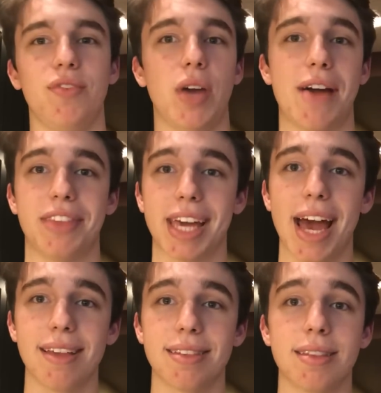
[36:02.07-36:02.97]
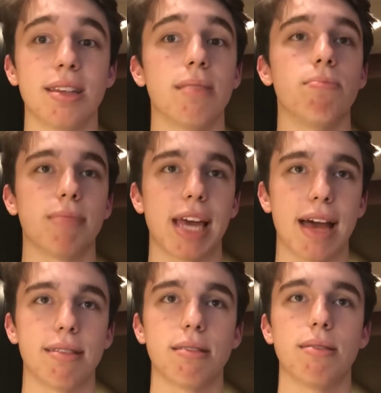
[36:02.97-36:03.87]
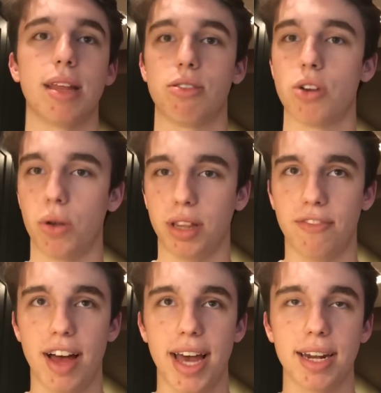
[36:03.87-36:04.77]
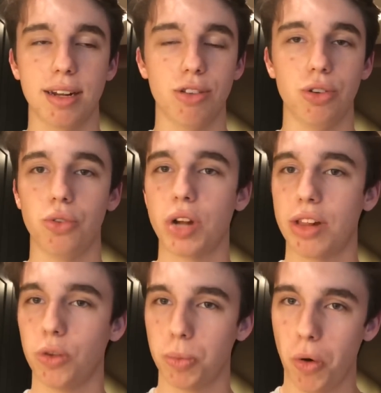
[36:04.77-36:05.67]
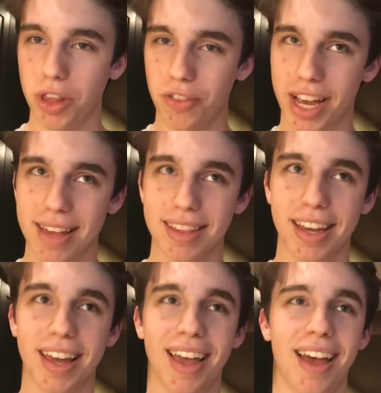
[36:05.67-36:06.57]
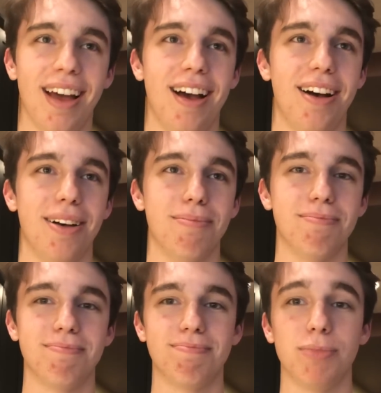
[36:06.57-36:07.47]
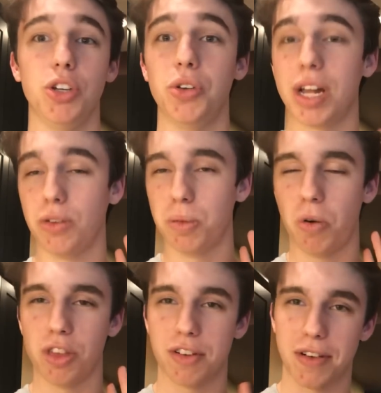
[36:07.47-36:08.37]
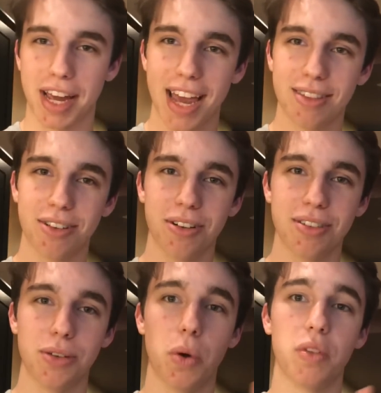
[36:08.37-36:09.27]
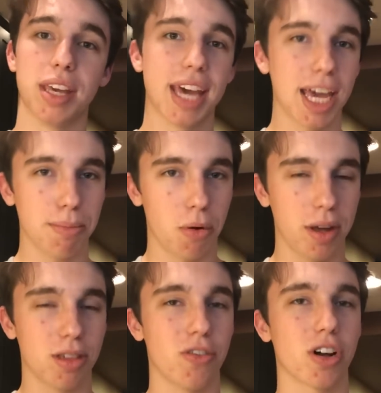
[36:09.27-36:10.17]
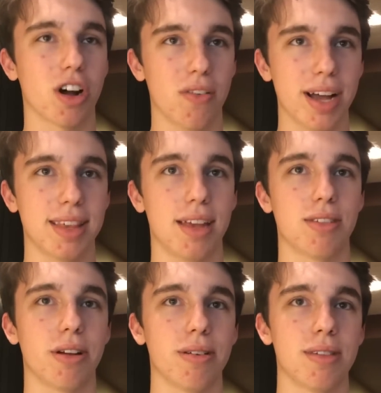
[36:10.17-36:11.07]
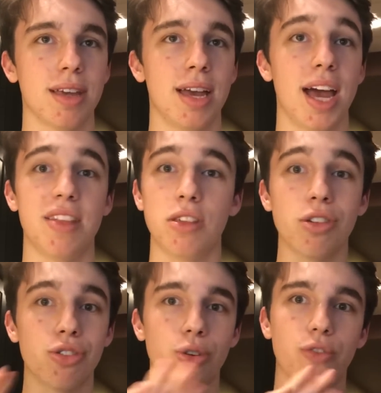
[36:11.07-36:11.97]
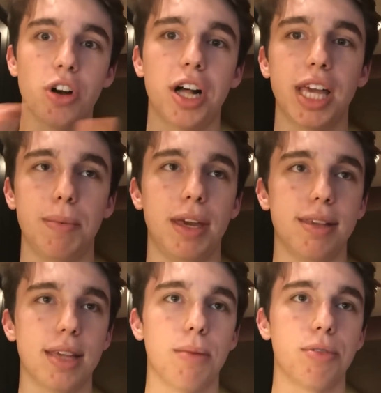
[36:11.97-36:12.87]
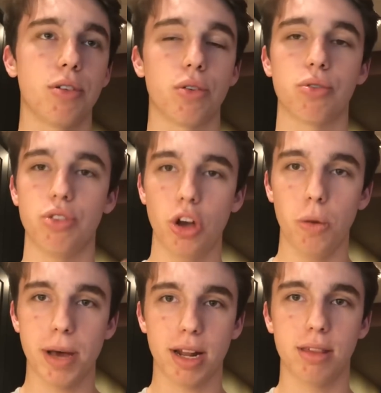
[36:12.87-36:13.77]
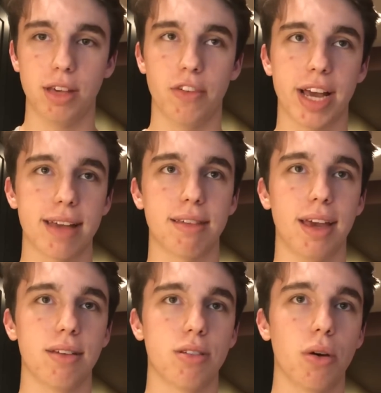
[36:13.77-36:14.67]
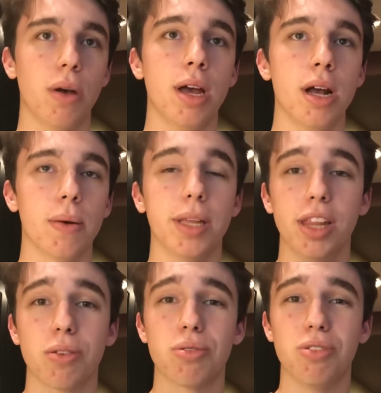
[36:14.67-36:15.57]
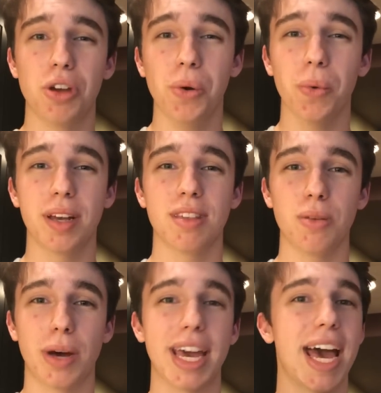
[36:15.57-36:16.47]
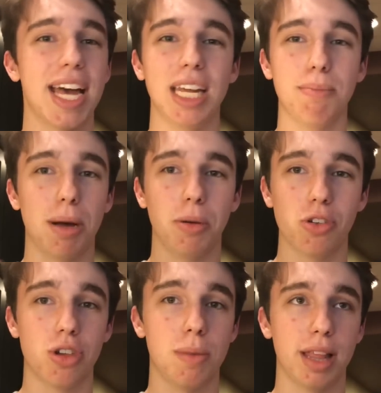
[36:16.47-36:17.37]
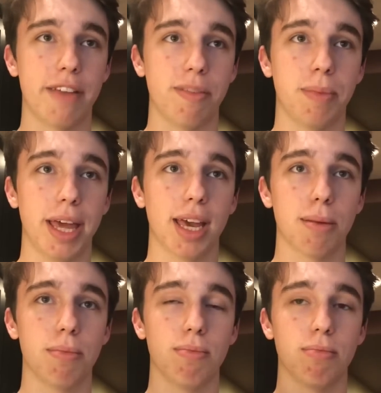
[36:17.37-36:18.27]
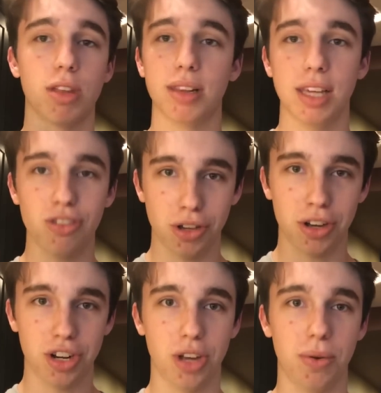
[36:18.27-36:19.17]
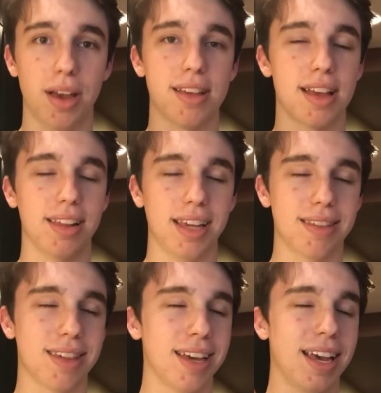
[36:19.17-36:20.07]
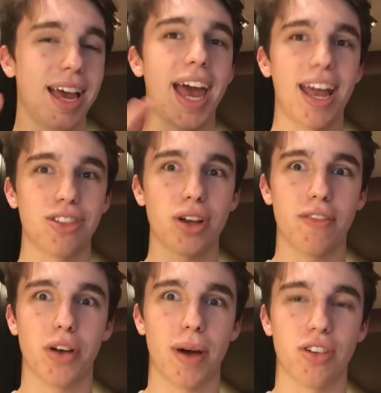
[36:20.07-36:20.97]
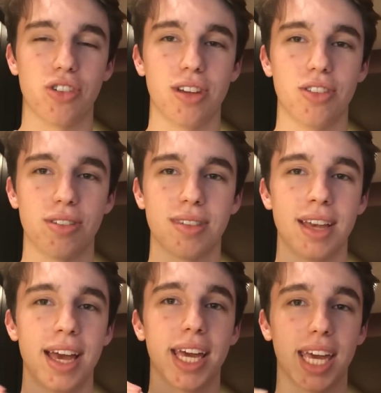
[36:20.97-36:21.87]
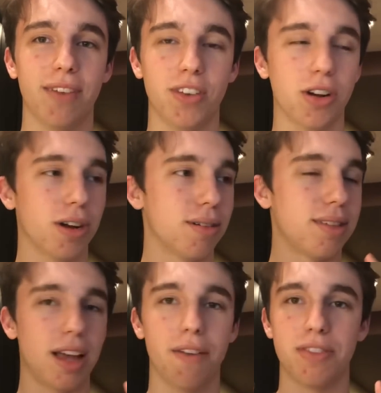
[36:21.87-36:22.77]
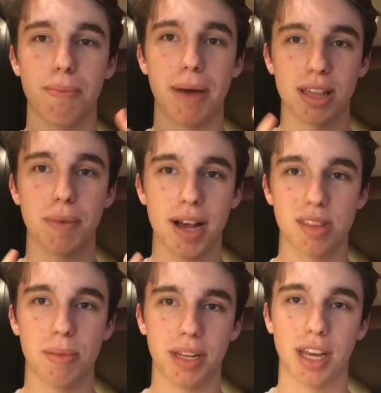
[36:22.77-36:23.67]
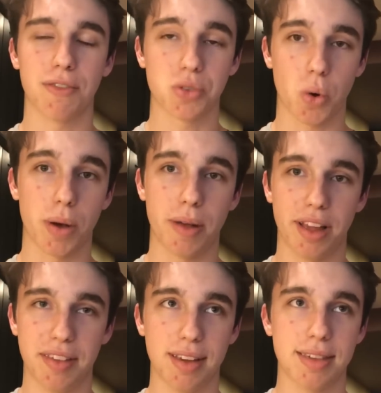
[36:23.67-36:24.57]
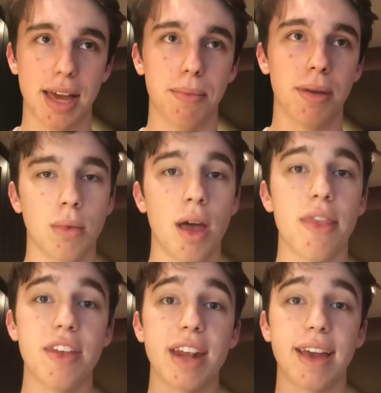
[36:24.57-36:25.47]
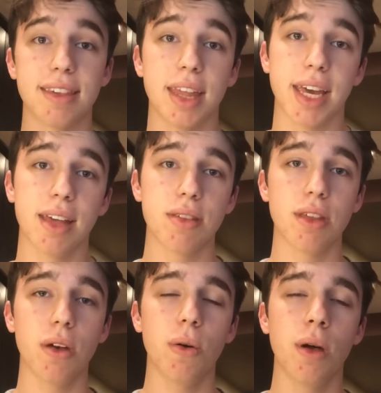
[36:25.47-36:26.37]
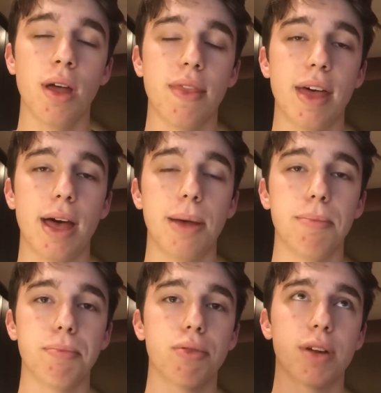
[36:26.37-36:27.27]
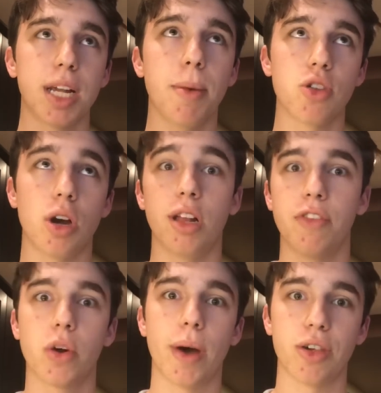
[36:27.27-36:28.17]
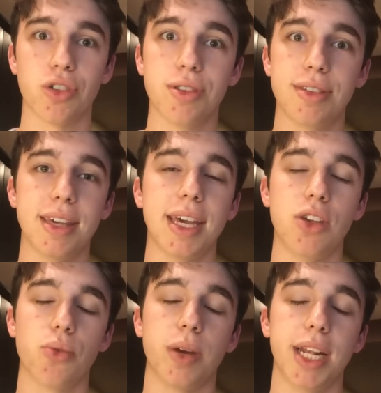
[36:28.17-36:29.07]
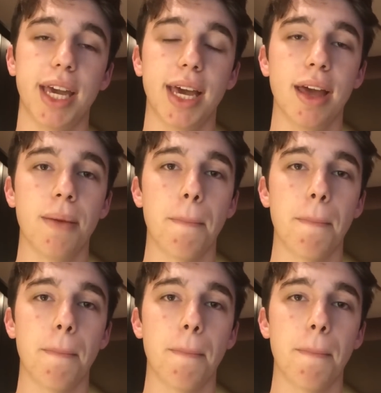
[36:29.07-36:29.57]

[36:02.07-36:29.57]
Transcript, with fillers: if you have to guess, guess. That's totally fine. You do not lose points for guessing. Um, you do not lose points for wrong answers. You only gain points for correct answers. And this is true for all AP exams, so there's no penalty for guessing. So really there's no reason why any bubble should be left blank. The least you can do is at least answer every question, just give yourself the best possibility of scoring well on the exam. The nice thing is, though, that pretty much all of the questions to each reading